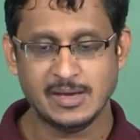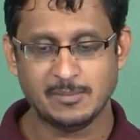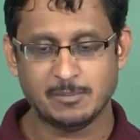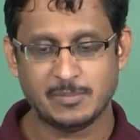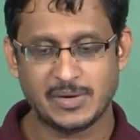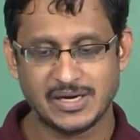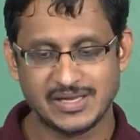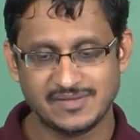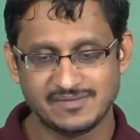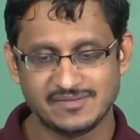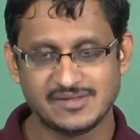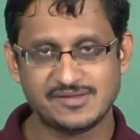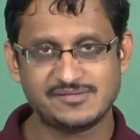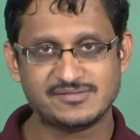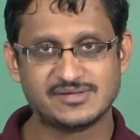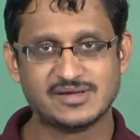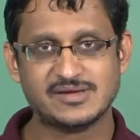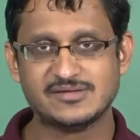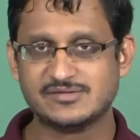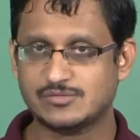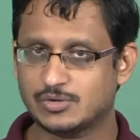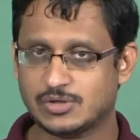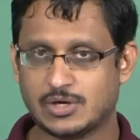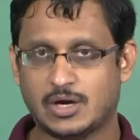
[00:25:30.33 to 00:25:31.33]
But in this
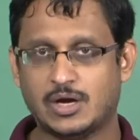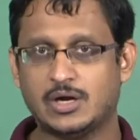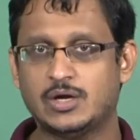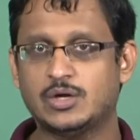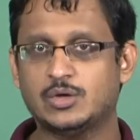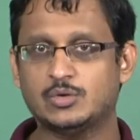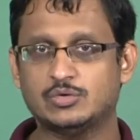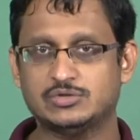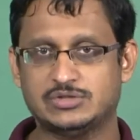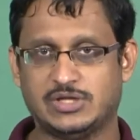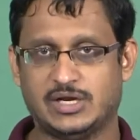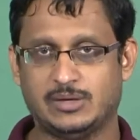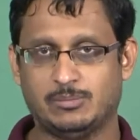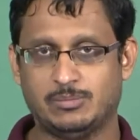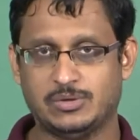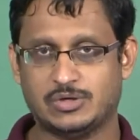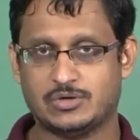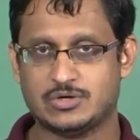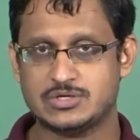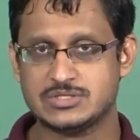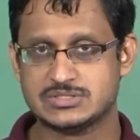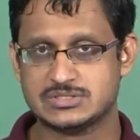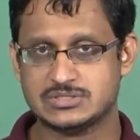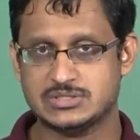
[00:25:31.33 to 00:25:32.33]
case you can't do that
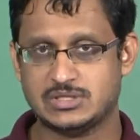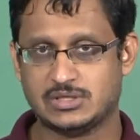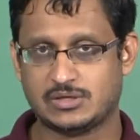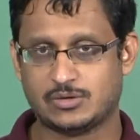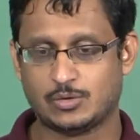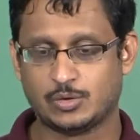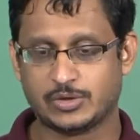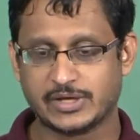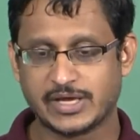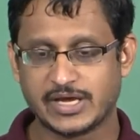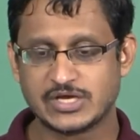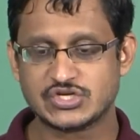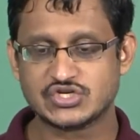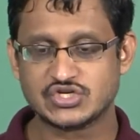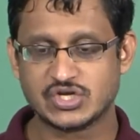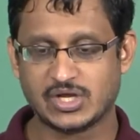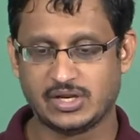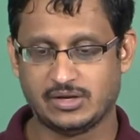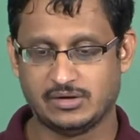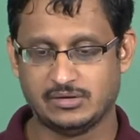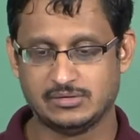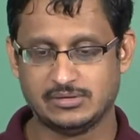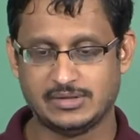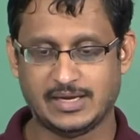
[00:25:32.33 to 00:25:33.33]
because the
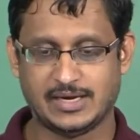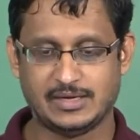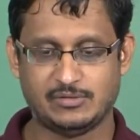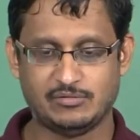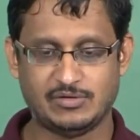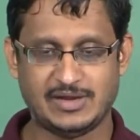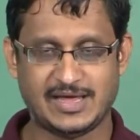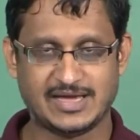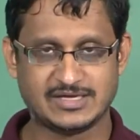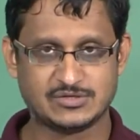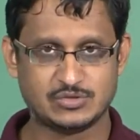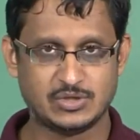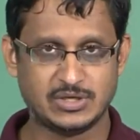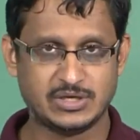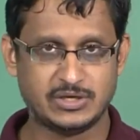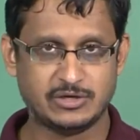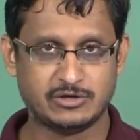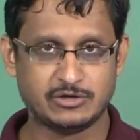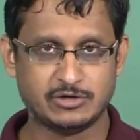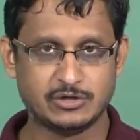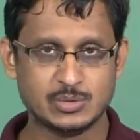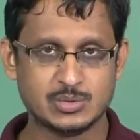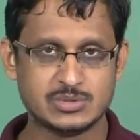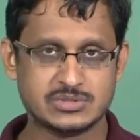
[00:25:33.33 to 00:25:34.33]
rotation that will actually
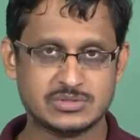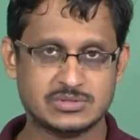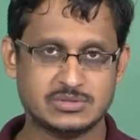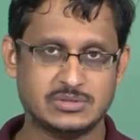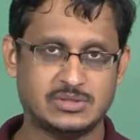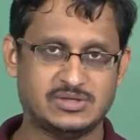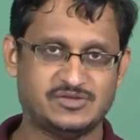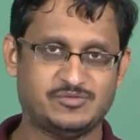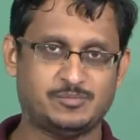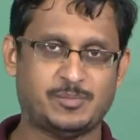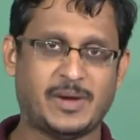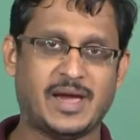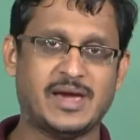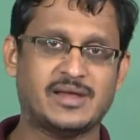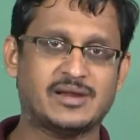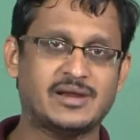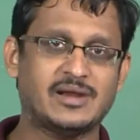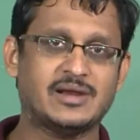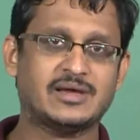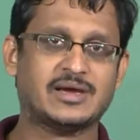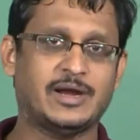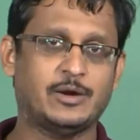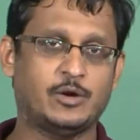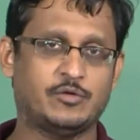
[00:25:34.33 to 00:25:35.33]
introduce the
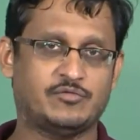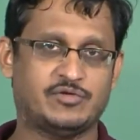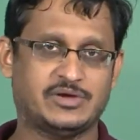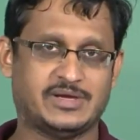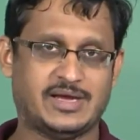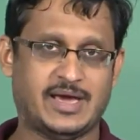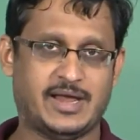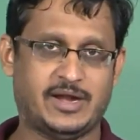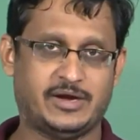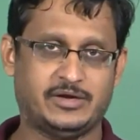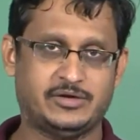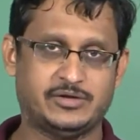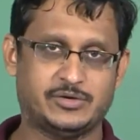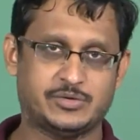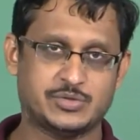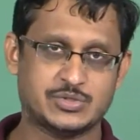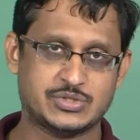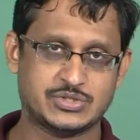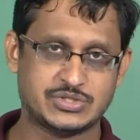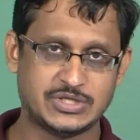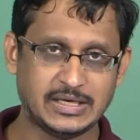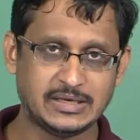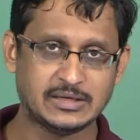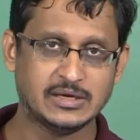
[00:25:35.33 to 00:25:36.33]
spiral kind of a
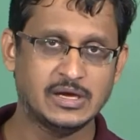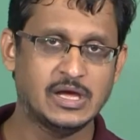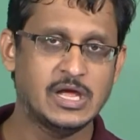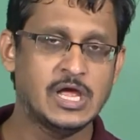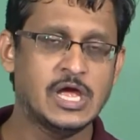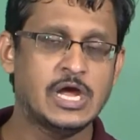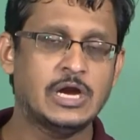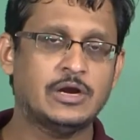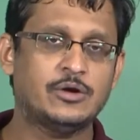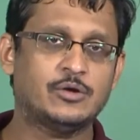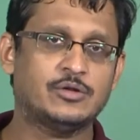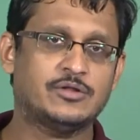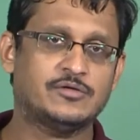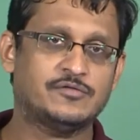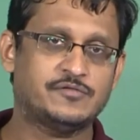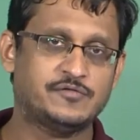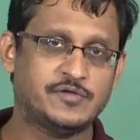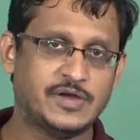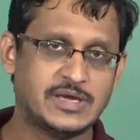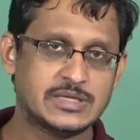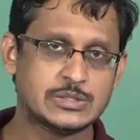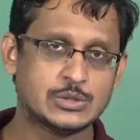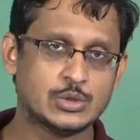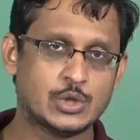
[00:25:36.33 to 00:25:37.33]
characteristic to the
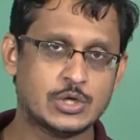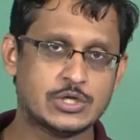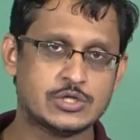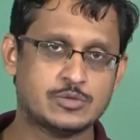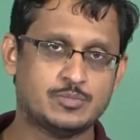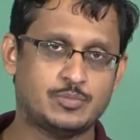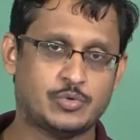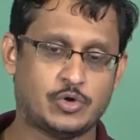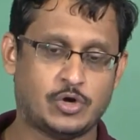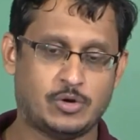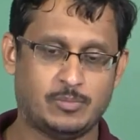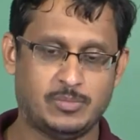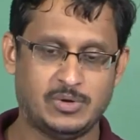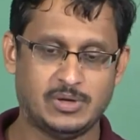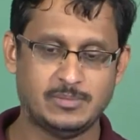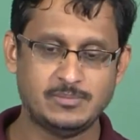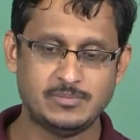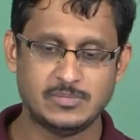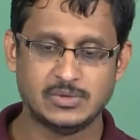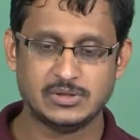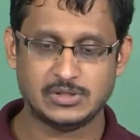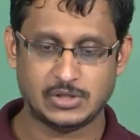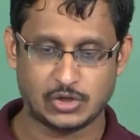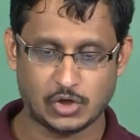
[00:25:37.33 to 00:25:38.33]
phase noise problem,
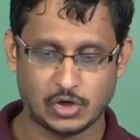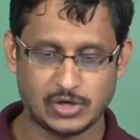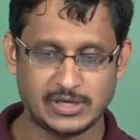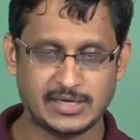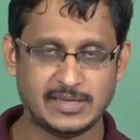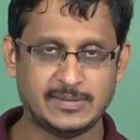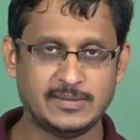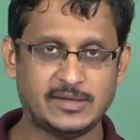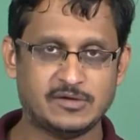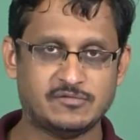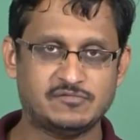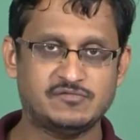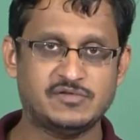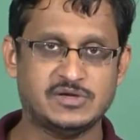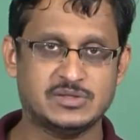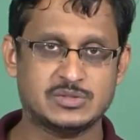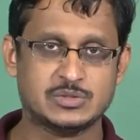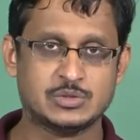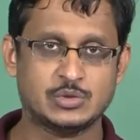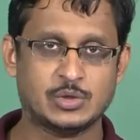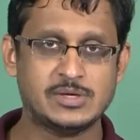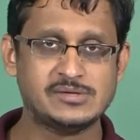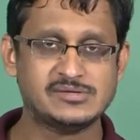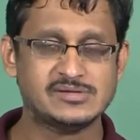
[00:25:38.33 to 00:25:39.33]
the nonlinear phase
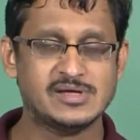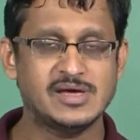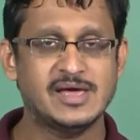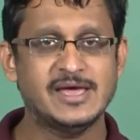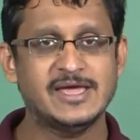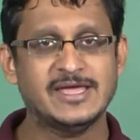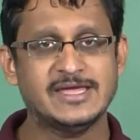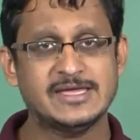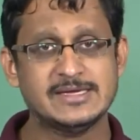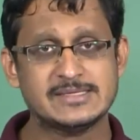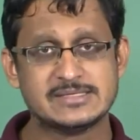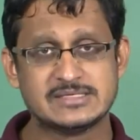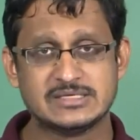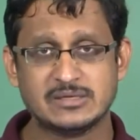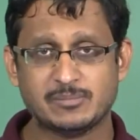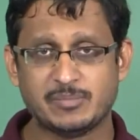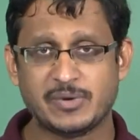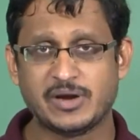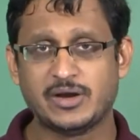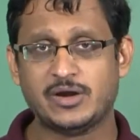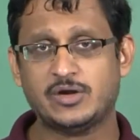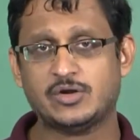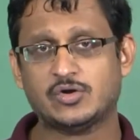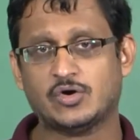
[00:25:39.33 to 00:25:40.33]
noise is
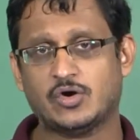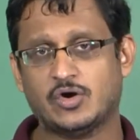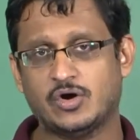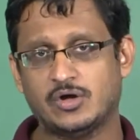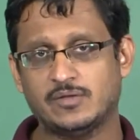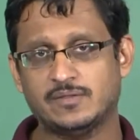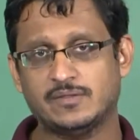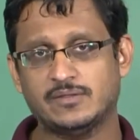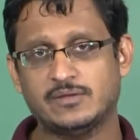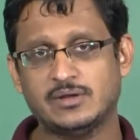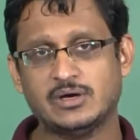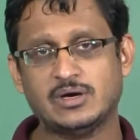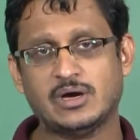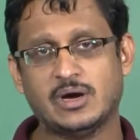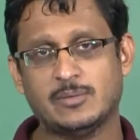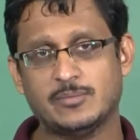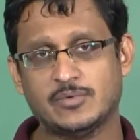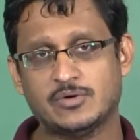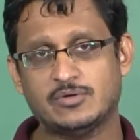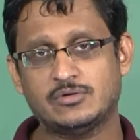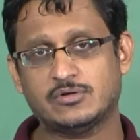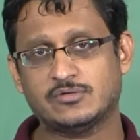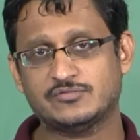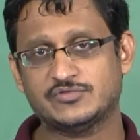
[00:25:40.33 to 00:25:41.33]
dependent on the
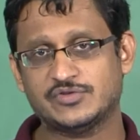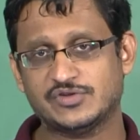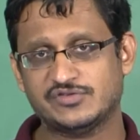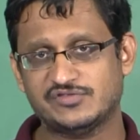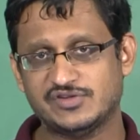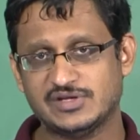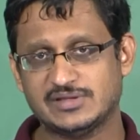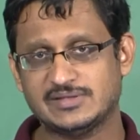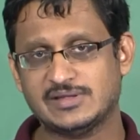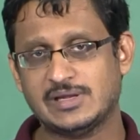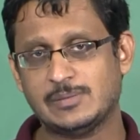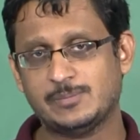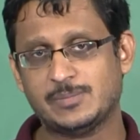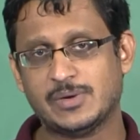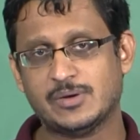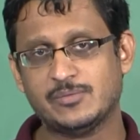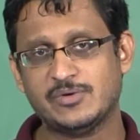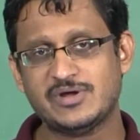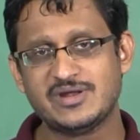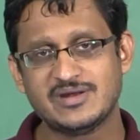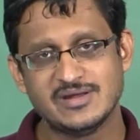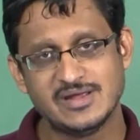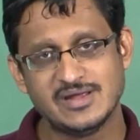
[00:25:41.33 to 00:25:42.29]
amount of the signal power